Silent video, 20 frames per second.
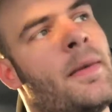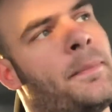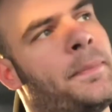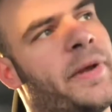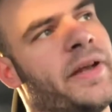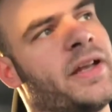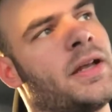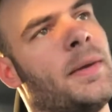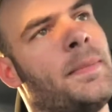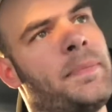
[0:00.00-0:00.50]

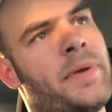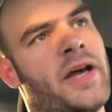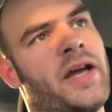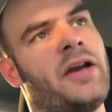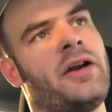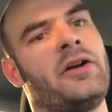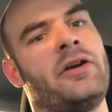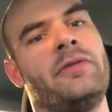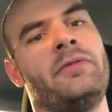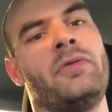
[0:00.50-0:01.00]
be
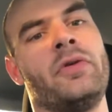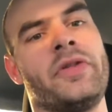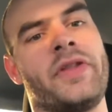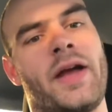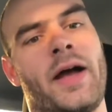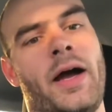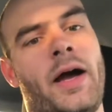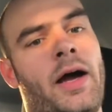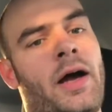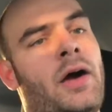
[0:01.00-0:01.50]
competitive
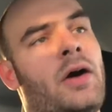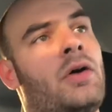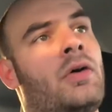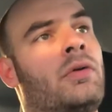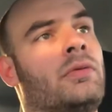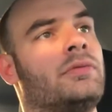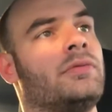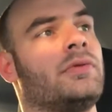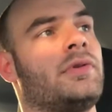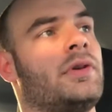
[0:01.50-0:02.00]

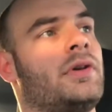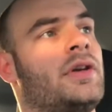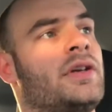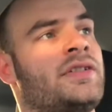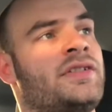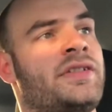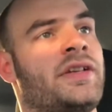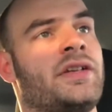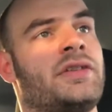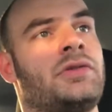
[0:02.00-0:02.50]
without a
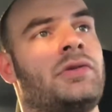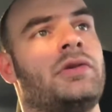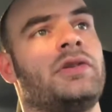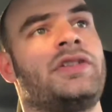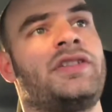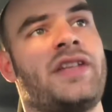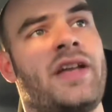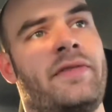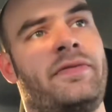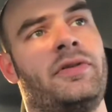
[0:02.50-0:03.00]
6 or a
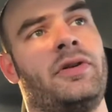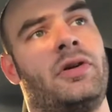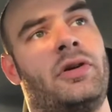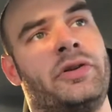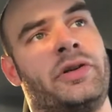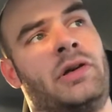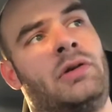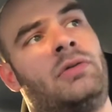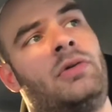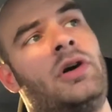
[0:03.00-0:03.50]
7
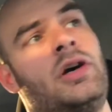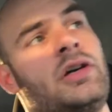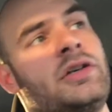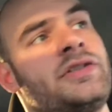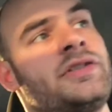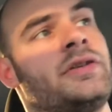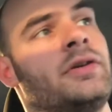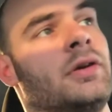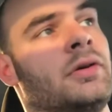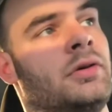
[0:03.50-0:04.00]
on their
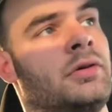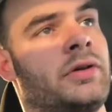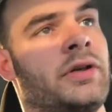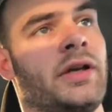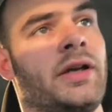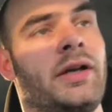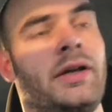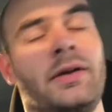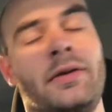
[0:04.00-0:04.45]
roster, okay?